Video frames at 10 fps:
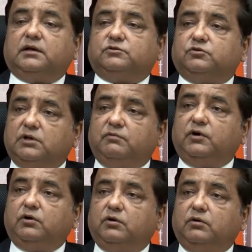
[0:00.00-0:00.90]
social
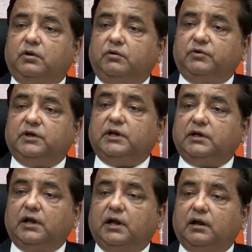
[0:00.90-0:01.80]
window we need
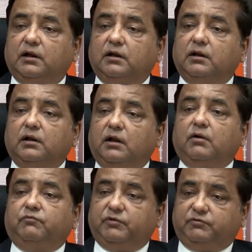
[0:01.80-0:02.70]

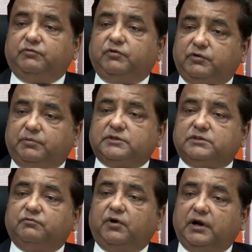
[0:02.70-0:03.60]

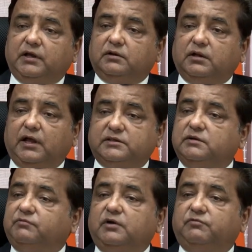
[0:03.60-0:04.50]
50% funding.
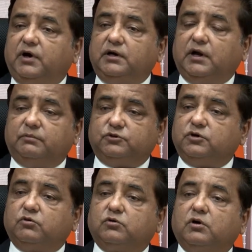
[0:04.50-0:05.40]
SDF can fund up to the
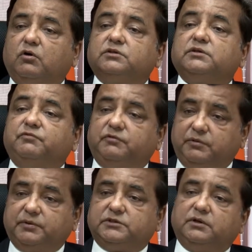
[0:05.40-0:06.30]
total cost of
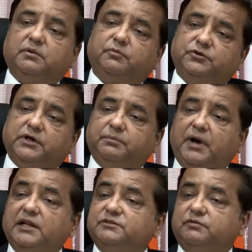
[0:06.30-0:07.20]
50% of the project.
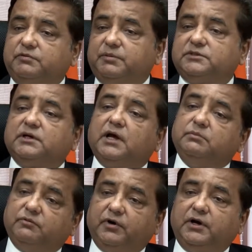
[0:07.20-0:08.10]
Balance 50% can
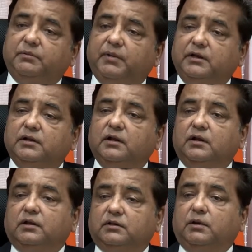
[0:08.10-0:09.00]
be funded by
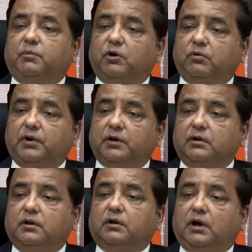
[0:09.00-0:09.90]
the borrower
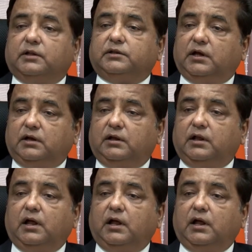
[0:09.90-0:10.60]
or the